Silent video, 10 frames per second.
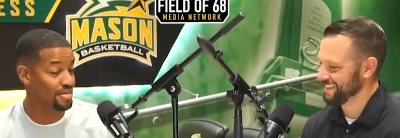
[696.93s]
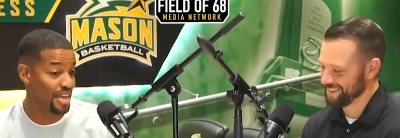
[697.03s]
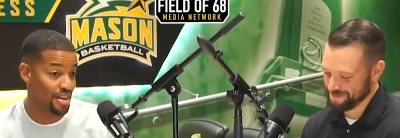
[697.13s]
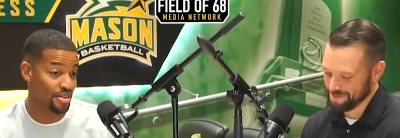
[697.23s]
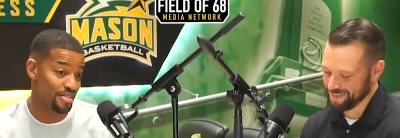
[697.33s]

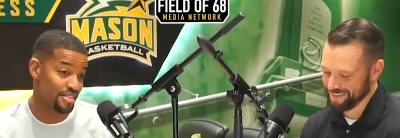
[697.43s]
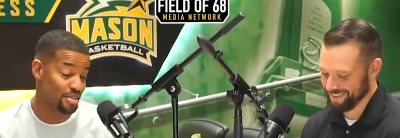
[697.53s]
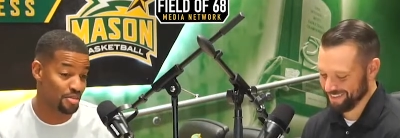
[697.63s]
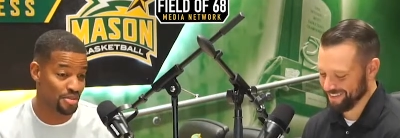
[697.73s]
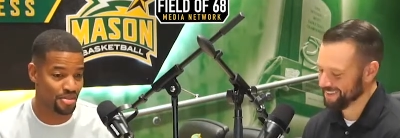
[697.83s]
Speaker 1: now it's
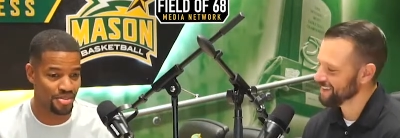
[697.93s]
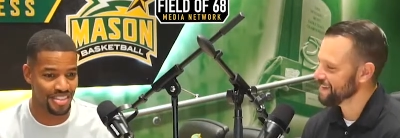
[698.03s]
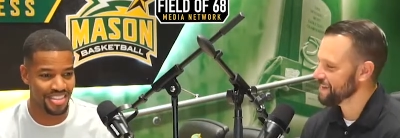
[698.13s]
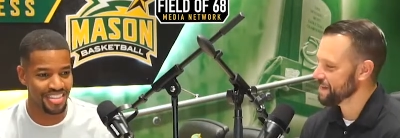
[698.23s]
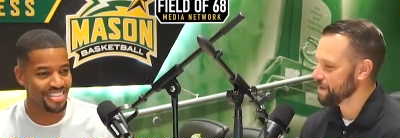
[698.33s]
going to be on
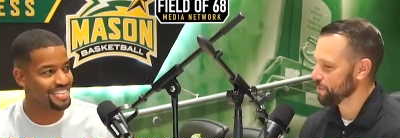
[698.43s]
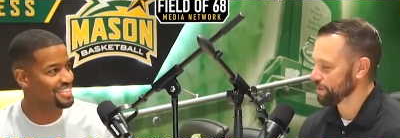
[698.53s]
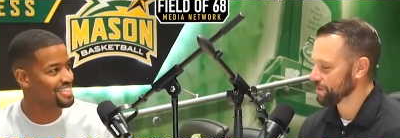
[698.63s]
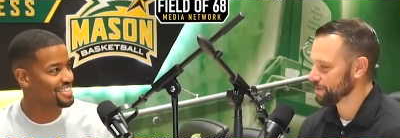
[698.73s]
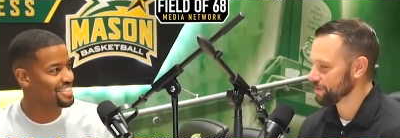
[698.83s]
Twitter.
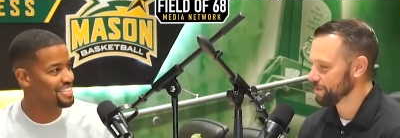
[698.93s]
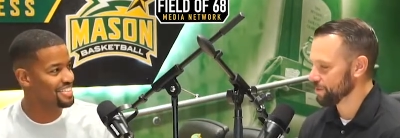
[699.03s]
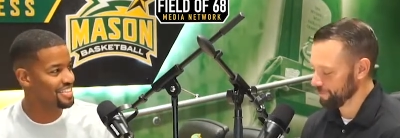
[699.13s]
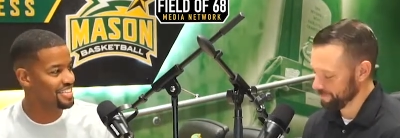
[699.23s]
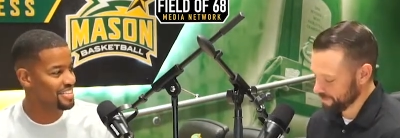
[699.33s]
Well,
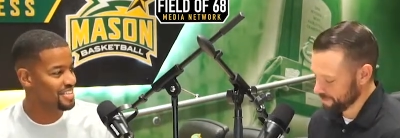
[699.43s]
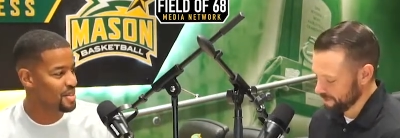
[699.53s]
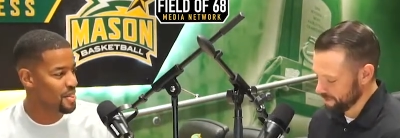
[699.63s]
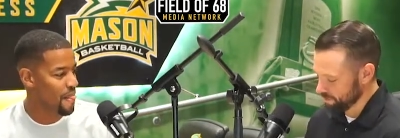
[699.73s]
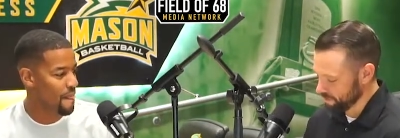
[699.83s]
so
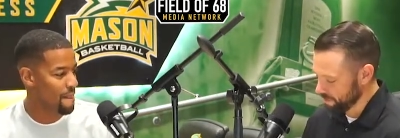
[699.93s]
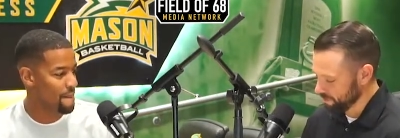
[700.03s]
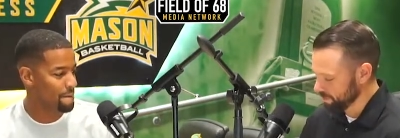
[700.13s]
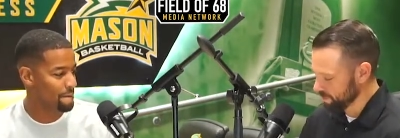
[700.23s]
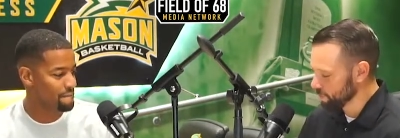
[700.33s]
it was a
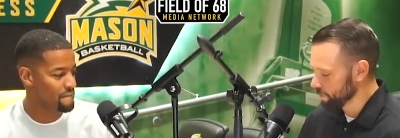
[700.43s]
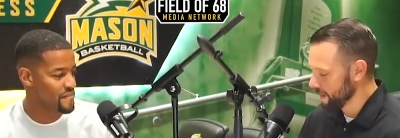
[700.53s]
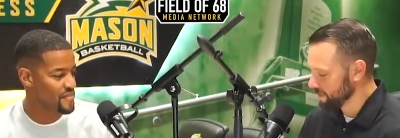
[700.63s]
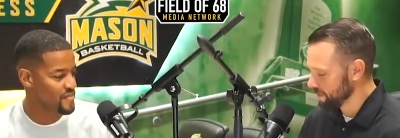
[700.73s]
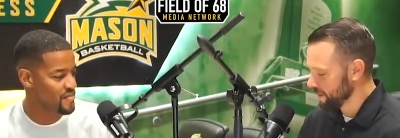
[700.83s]
little
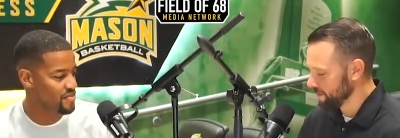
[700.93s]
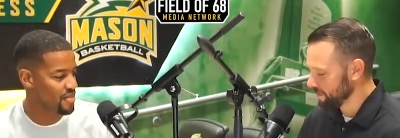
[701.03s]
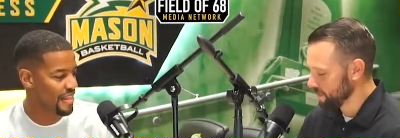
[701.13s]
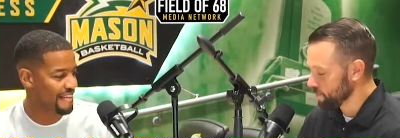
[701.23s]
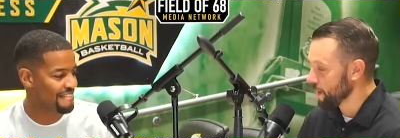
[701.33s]
showcase that
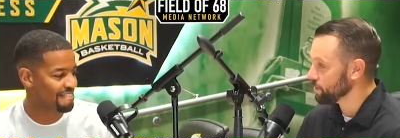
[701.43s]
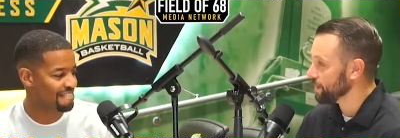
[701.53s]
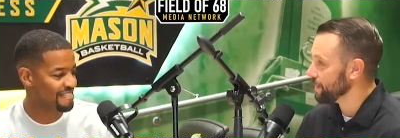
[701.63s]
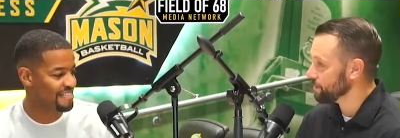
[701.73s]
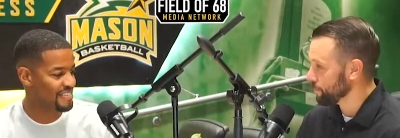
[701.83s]
that you actually
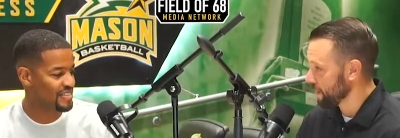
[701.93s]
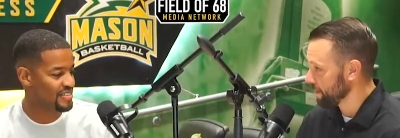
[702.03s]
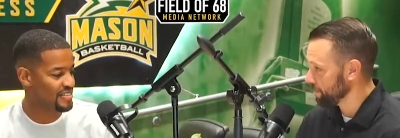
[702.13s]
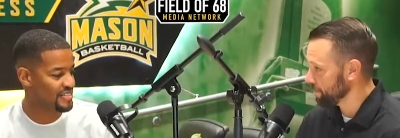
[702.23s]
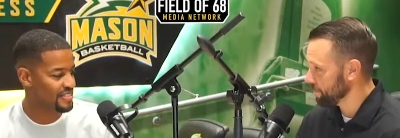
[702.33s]
had some
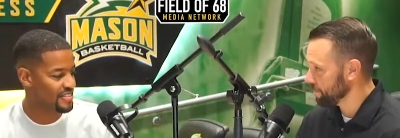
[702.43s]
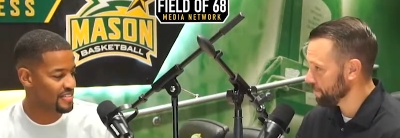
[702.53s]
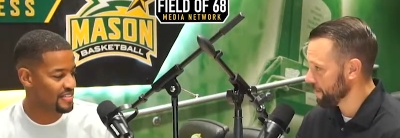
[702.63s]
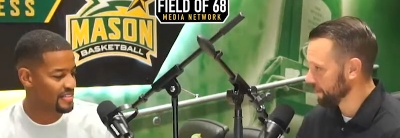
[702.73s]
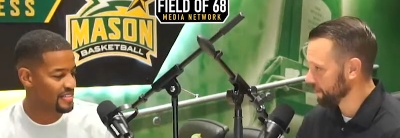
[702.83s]
game
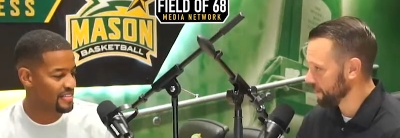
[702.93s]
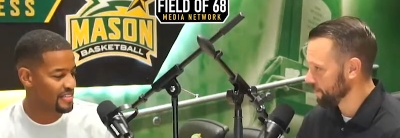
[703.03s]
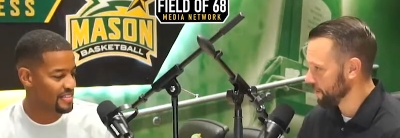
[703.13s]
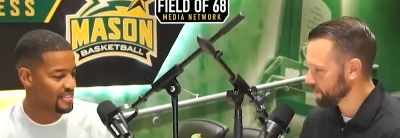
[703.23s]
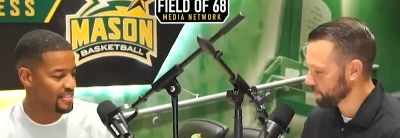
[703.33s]
back in the day,
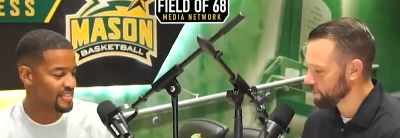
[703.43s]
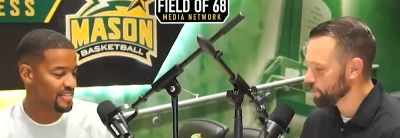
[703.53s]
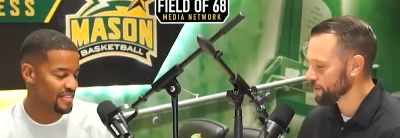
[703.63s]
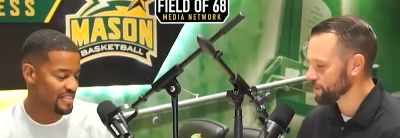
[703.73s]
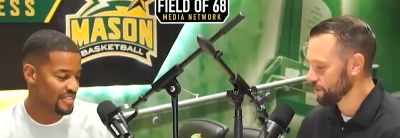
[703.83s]
right? So I do
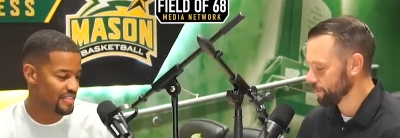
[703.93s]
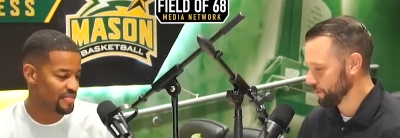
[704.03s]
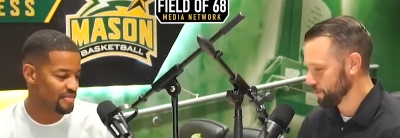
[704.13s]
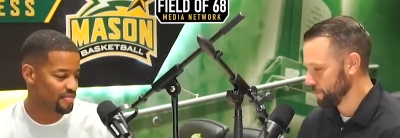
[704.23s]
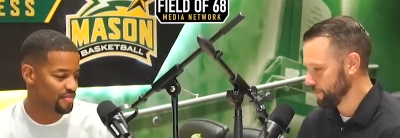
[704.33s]
want to talk
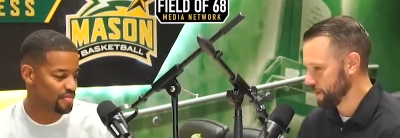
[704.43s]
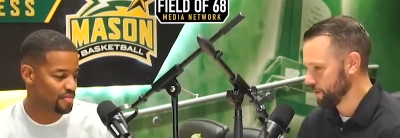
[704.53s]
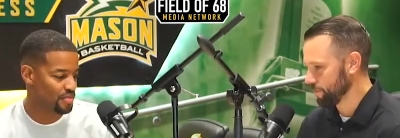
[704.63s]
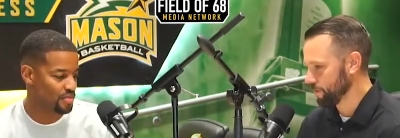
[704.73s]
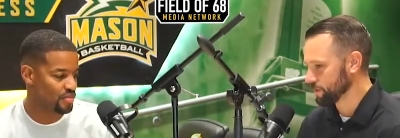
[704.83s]
about your NBA
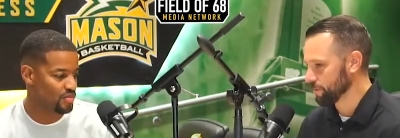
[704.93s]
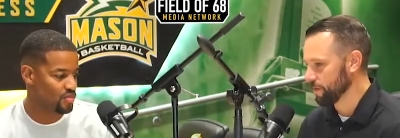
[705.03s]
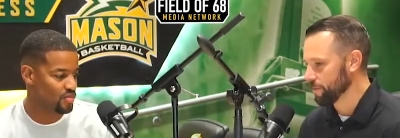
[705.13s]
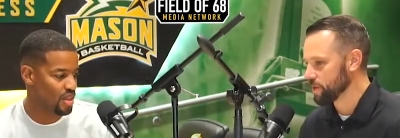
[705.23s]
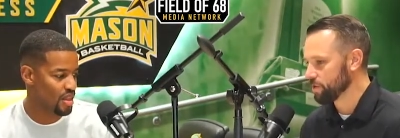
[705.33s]
career because I'm
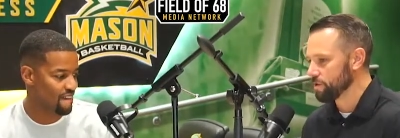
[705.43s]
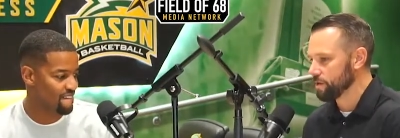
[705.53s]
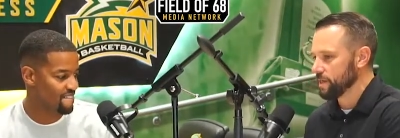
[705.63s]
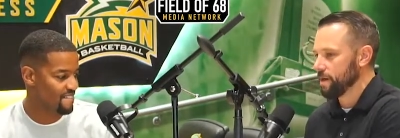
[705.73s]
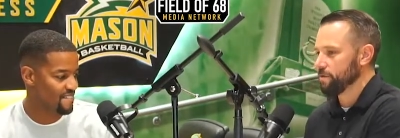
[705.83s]
I'm
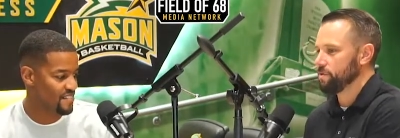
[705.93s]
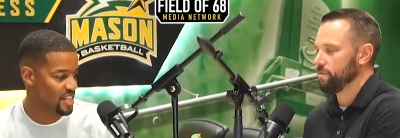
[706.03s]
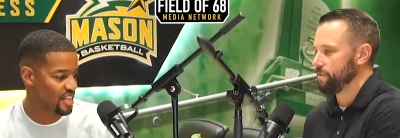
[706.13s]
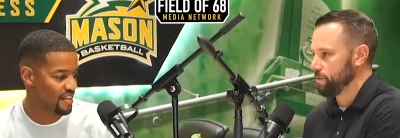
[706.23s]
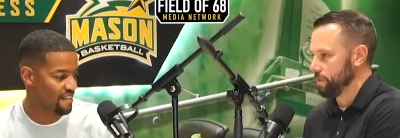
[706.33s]
curious how
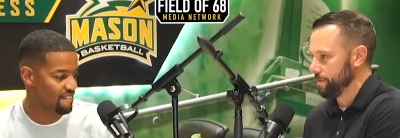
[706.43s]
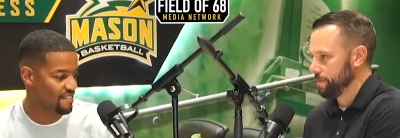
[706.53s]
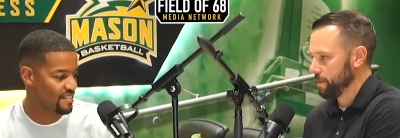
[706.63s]
you view it